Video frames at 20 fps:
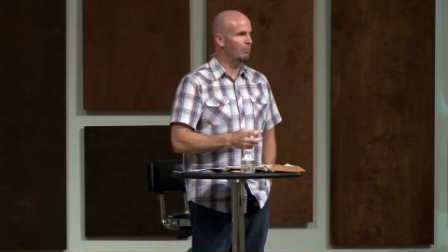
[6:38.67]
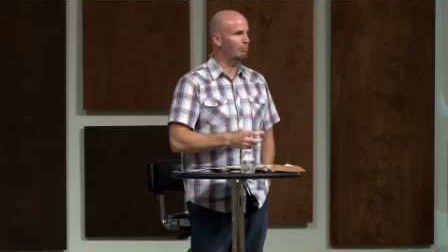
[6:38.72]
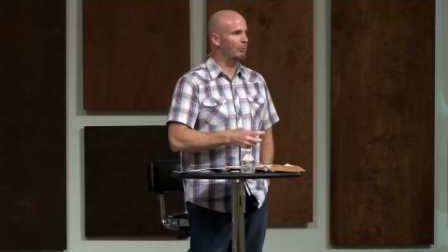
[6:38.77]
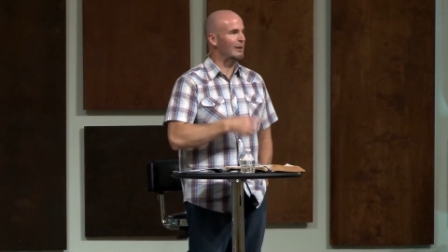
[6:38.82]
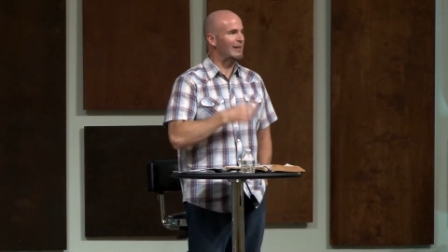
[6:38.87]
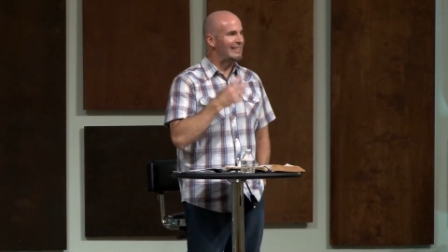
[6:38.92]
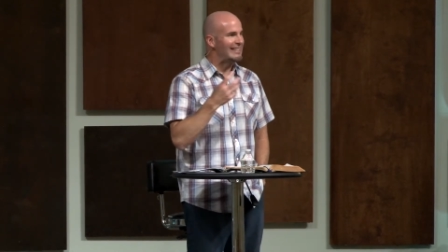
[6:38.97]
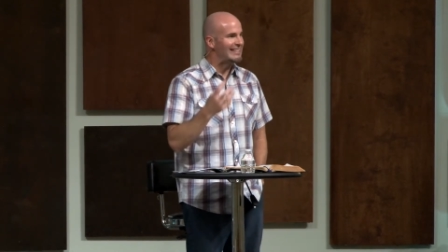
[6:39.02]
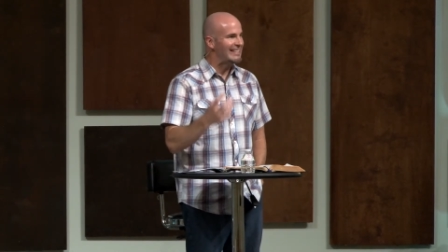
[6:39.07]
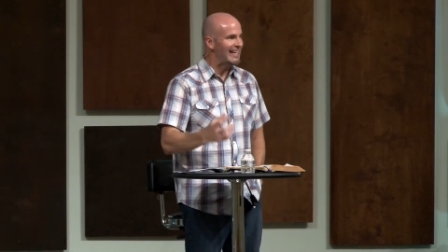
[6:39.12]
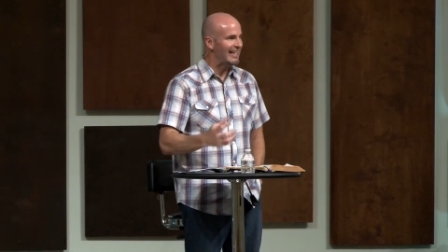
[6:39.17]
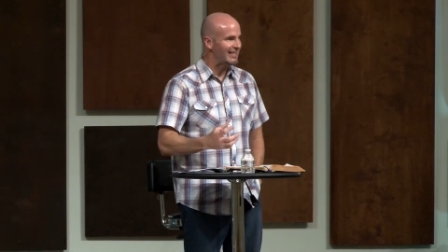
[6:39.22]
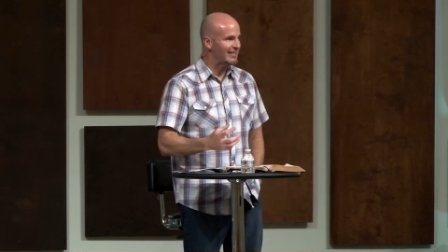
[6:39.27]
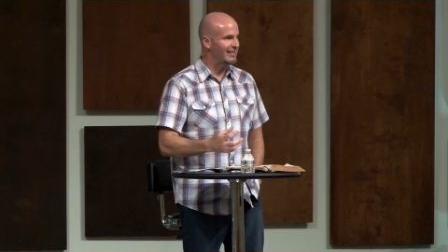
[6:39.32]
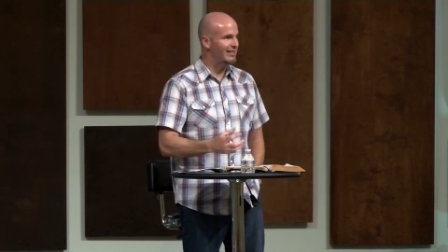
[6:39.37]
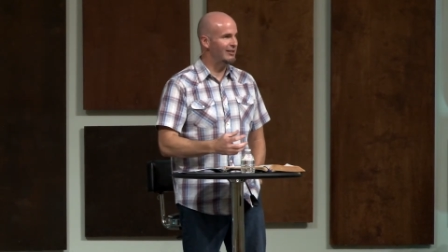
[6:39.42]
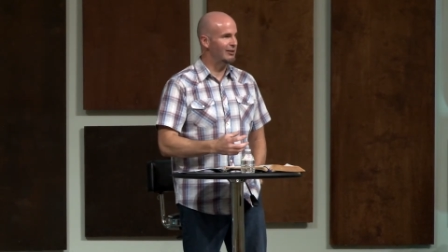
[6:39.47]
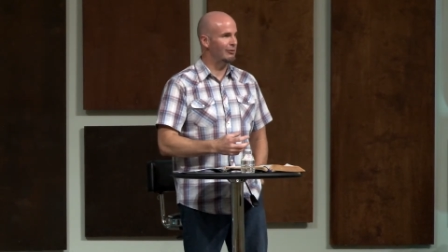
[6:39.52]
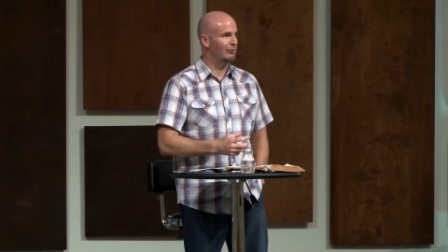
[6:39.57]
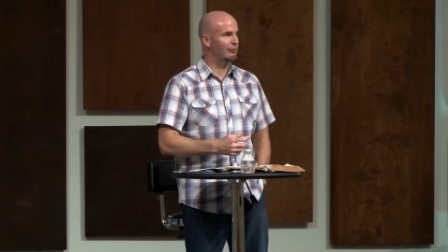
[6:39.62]

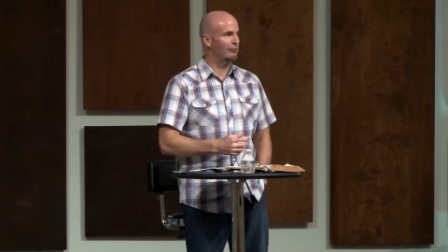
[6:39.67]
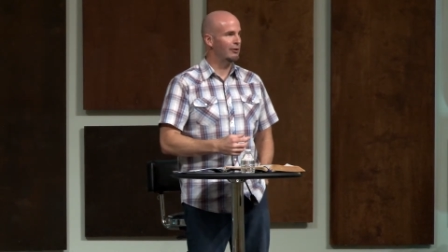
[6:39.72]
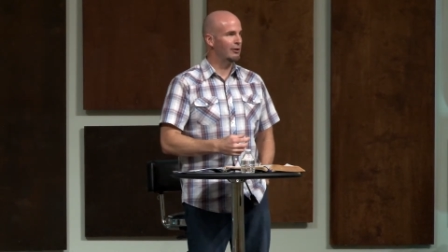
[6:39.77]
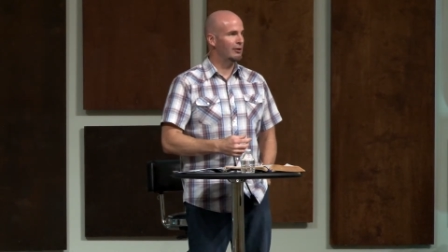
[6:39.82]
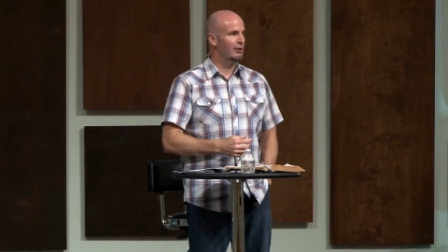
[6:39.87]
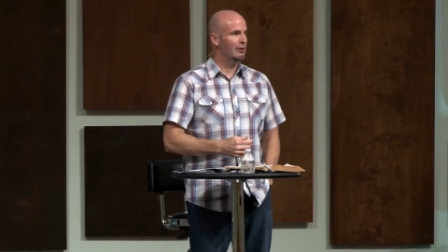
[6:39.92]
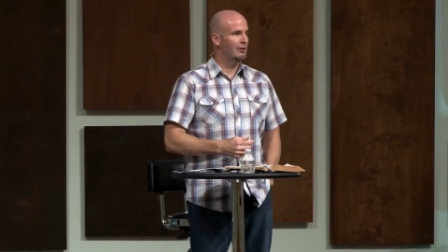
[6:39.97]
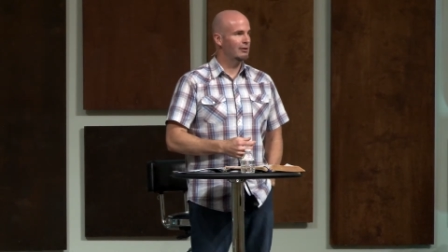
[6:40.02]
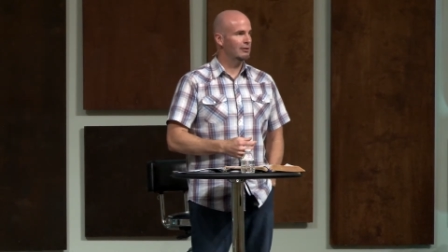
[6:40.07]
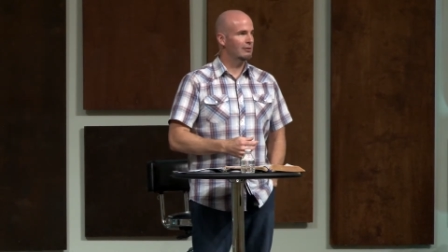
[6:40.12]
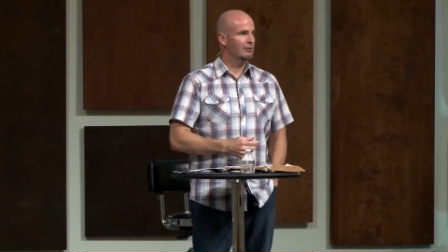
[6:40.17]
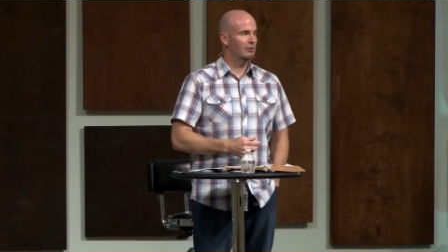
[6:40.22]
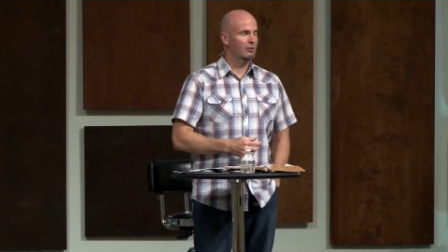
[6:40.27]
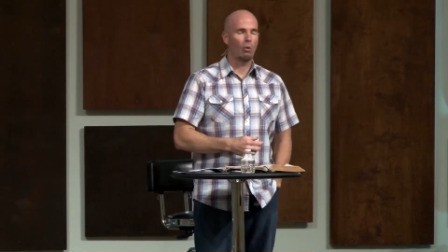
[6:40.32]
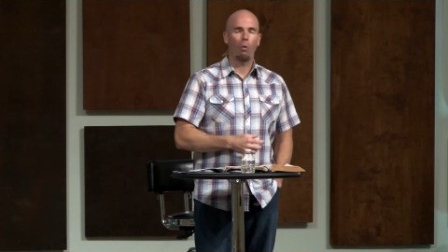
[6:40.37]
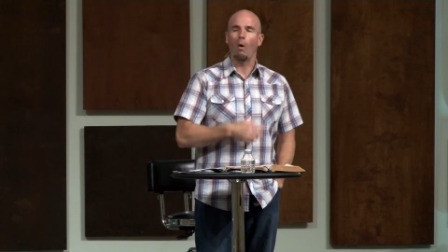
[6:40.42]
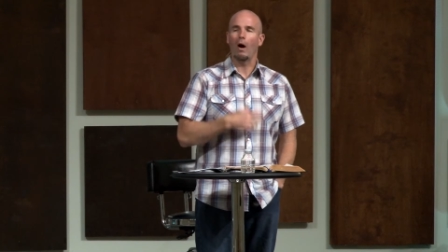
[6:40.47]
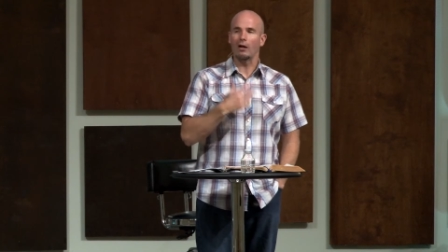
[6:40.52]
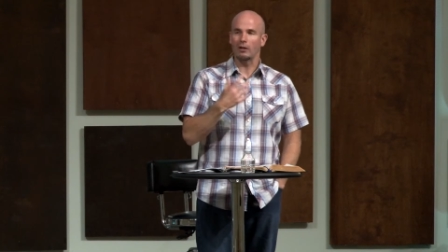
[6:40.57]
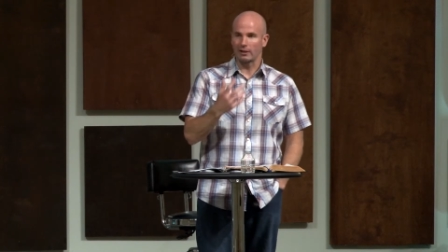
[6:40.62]
predictive
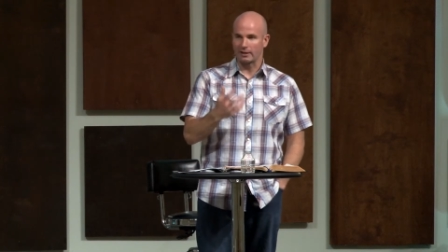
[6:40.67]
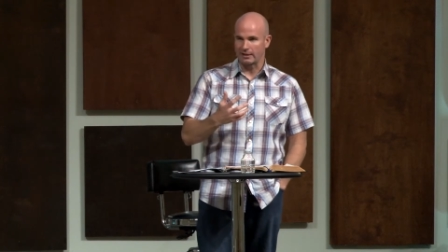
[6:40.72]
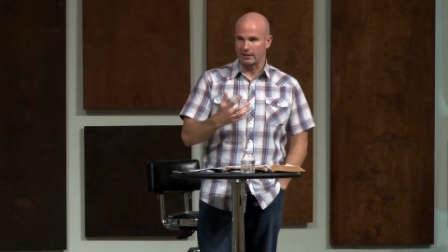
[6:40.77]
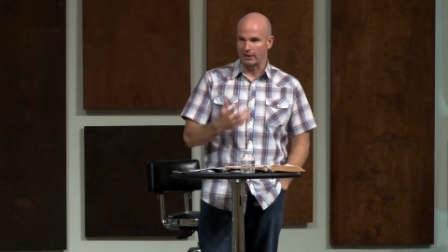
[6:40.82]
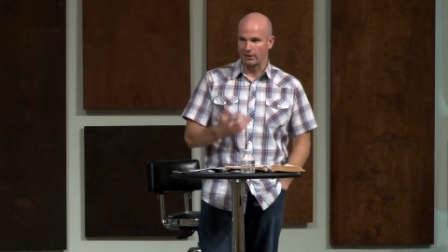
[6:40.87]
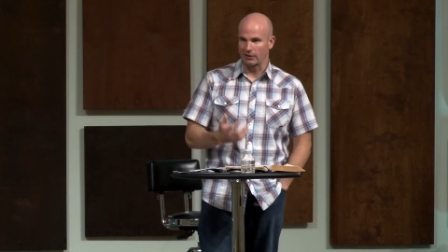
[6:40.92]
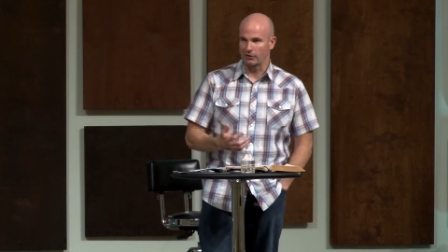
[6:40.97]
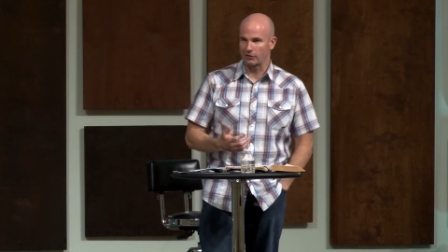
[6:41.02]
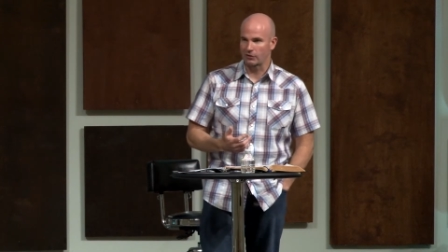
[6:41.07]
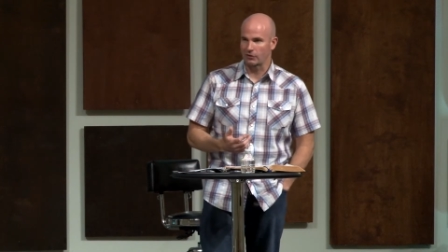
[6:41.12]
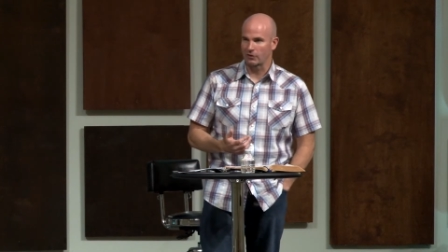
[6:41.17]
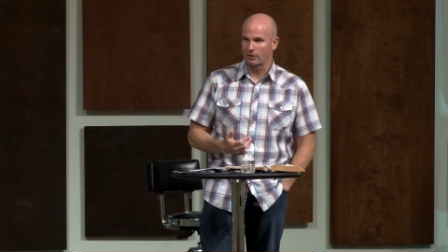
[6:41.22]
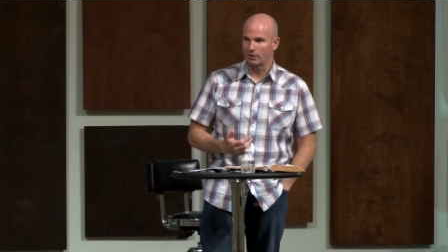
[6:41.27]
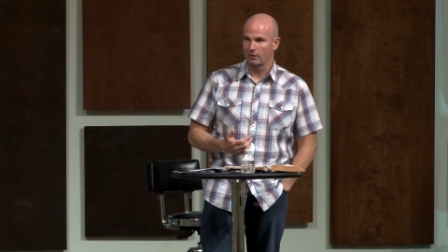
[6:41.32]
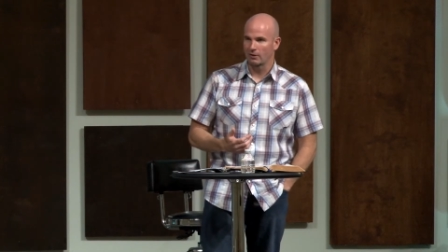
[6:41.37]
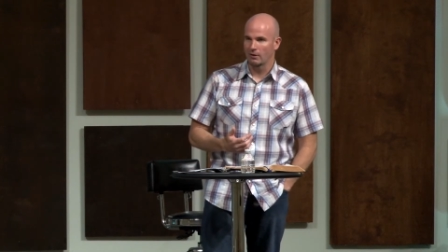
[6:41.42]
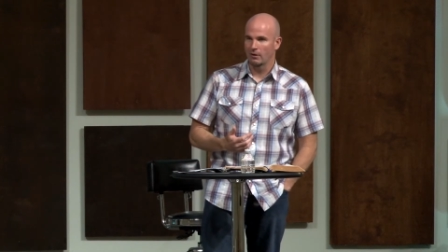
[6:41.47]
qualities.